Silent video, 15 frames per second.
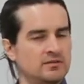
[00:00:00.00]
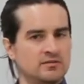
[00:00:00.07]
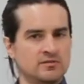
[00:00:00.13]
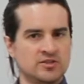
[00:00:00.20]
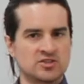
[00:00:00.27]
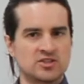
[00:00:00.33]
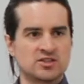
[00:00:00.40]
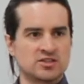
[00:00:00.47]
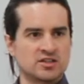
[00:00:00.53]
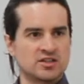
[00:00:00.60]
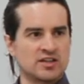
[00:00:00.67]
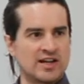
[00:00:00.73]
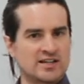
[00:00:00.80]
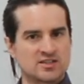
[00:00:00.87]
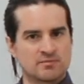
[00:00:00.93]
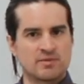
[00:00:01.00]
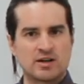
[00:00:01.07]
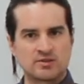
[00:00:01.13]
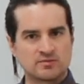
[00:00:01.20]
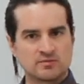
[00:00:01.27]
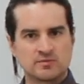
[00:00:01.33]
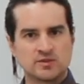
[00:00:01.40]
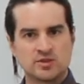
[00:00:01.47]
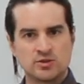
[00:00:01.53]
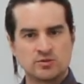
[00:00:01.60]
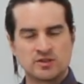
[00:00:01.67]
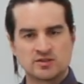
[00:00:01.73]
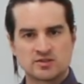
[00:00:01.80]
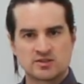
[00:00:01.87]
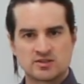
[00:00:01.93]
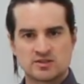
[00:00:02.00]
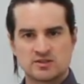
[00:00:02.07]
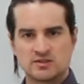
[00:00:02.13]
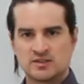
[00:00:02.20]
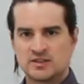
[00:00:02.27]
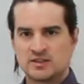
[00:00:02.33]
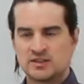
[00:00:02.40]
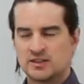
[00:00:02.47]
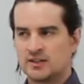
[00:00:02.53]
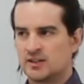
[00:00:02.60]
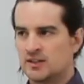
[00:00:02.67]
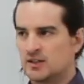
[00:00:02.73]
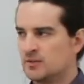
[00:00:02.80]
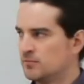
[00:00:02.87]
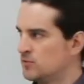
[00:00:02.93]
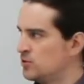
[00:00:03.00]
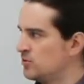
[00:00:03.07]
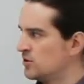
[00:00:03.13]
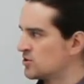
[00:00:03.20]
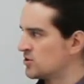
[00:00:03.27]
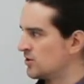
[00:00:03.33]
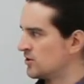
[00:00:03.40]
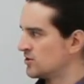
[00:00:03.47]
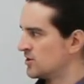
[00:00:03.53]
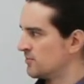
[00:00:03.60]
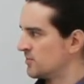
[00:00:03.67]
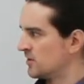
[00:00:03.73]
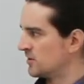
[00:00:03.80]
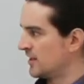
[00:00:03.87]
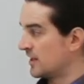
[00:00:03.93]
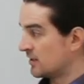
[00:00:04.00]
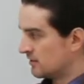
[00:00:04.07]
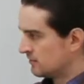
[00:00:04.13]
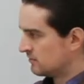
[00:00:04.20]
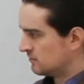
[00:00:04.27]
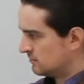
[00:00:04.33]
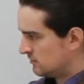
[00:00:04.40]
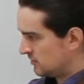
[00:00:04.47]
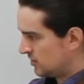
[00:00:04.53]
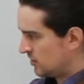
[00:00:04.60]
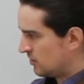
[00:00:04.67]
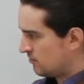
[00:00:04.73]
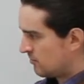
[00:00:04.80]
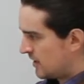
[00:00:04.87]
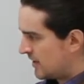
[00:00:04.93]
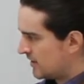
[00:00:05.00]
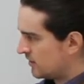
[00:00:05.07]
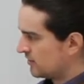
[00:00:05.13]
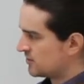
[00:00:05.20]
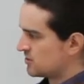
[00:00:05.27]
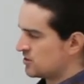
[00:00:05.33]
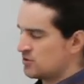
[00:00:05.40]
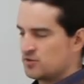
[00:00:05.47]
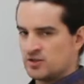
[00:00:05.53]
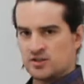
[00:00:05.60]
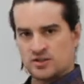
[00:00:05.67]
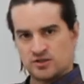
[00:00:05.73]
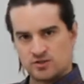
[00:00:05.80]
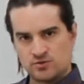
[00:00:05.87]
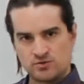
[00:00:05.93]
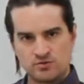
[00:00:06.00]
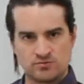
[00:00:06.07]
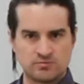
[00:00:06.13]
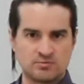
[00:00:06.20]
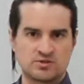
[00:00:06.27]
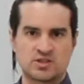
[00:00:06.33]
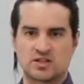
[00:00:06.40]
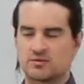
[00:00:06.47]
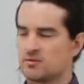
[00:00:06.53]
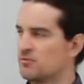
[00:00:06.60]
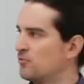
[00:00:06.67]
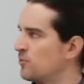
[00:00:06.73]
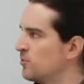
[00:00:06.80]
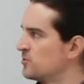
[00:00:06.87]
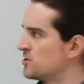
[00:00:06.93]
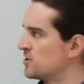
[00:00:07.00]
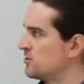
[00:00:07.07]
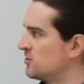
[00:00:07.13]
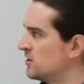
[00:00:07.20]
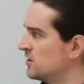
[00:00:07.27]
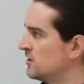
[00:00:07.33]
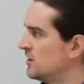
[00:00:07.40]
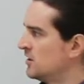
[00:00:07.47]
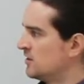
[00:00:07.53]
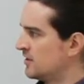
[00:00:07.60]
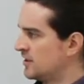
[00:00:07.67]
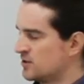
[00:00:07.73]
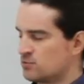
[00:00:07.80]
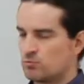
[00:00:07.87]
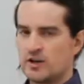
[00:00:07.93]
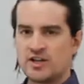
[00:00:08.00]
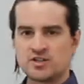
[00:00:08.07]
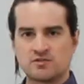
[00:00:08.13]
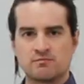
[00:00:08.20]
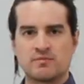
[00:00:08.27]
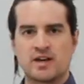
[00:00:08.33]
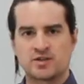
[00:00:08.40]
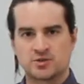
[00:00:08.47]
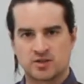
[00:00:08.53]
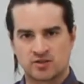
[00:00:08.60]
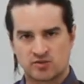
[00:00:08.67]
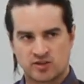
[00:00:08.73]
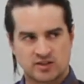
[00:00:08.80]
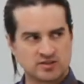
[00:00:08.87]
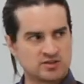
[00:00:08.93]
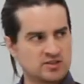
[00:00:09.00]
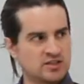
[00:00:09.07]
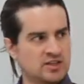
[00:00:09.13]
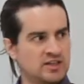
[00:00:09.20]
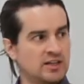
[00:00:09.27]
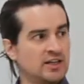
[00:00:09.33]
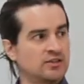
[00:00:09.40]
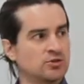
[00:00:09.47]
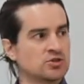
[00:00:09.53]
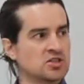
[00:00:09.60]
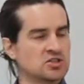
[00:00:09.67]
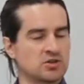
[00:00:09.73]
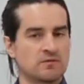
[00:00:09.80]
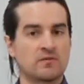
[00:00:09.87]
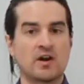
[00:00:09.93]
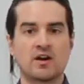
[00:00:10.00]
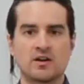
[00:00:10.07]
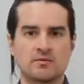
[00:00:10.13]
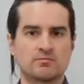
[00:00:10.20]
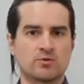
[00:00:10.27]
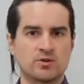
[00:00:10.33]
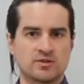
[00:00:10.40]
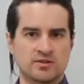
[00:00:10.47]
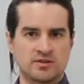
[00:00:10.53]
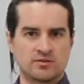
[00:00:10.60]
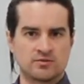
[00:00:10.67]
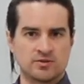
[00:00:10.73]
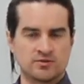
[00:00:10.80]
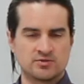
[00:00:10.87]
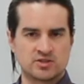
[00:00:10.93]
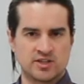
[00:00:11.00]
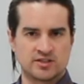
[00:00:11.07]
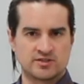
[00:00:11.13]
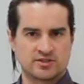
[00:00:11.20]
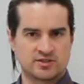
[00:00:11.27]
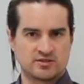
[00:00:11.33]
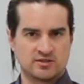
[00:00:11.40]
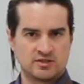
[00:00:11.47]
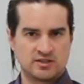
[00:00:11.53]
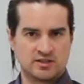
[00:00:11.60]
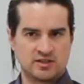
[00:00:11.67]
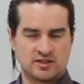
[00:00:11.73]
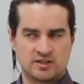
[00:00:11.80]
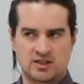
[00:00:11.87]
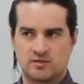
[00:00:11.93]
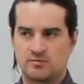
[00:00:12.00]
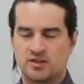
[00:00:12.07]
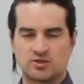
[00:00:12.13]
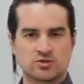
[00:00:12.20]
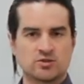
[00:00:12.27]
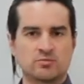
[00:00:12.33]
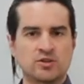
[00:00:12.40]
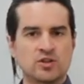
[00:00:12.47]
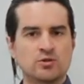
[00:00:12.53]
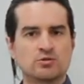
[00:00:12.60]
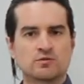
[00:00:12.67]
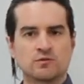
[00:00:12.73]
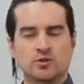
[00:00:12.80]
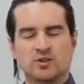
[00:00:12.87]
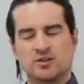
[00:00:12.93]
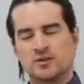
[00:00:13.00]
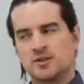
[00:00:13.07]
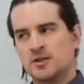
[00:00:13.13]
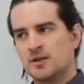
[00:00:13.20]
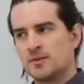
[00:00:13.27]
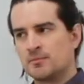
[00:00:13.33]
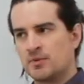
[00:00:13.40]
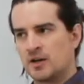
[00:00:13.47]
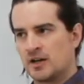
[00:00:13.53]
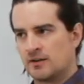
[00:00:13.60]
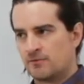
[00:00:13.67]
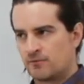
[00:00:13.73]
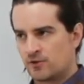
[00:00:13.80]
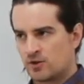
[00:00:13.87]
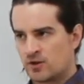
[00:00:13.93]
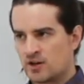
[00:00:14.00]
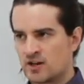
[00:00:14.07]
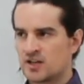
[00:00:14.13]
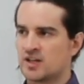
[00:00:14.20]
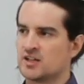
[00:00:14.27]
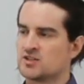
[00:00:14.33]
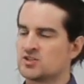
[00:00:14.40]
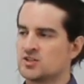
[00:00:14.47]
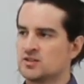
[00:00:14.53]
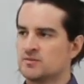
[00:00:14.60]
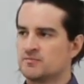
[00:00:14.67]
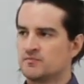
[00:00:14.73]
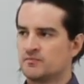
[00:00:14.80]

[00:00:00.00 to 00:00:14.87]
this isn't a class about units. Um, units are something like, you know, mile as a unit, a newton we talked about before was a unit, right? It's ways of measuring things. And those things are very important in their own sense, and they can be extremely useful. But for our case, it